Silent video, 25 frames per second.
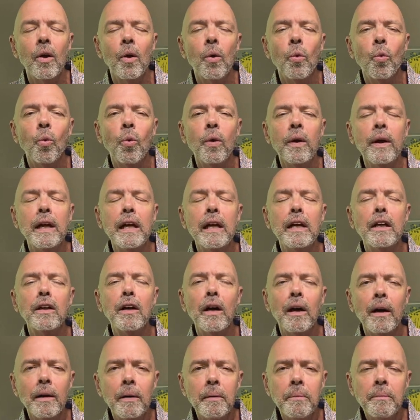We
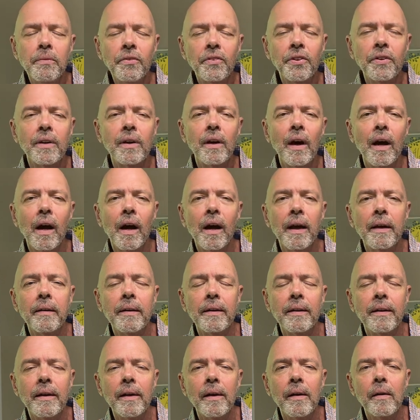come to
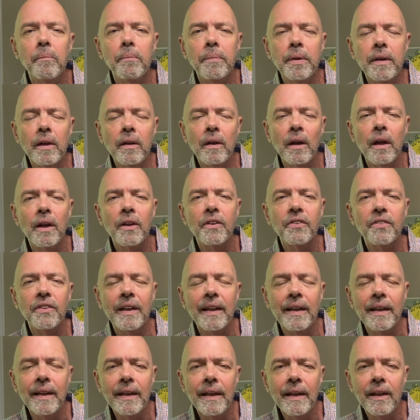God because
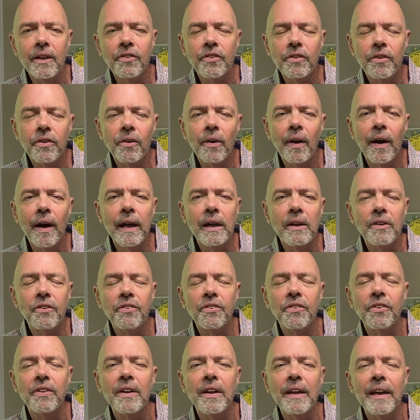in His
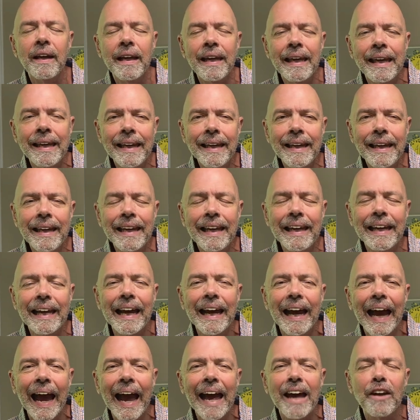grace, He
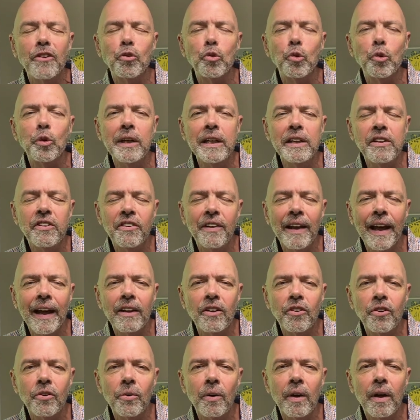has reached
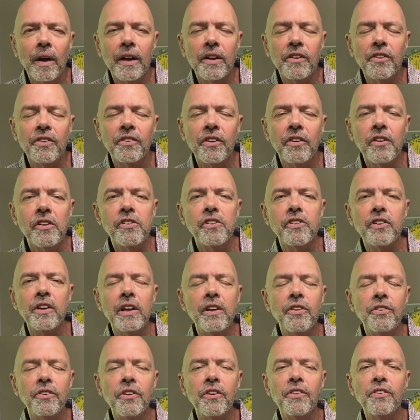out to us.
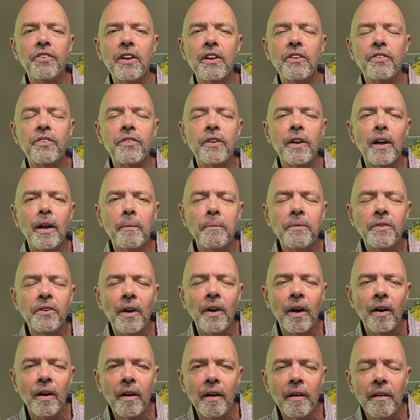Jesus has come to
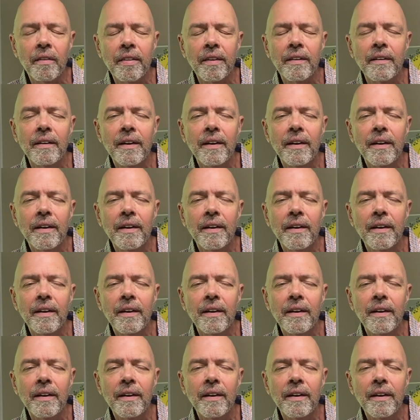earth.